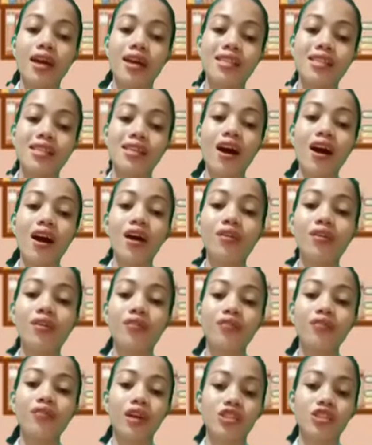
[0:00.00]
is a
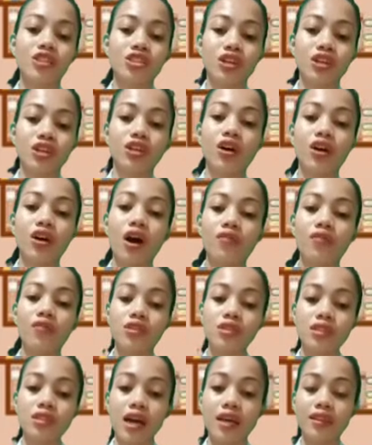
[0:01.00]
reflection of the
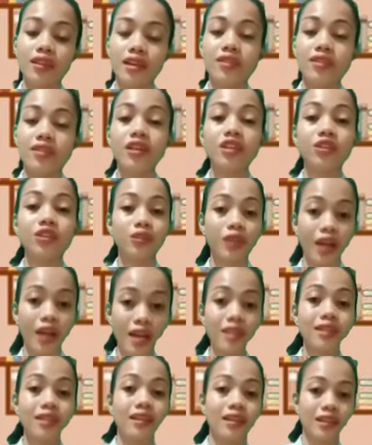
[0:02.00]
society that
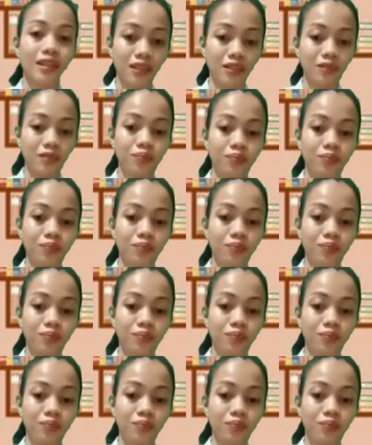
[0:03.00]
created it.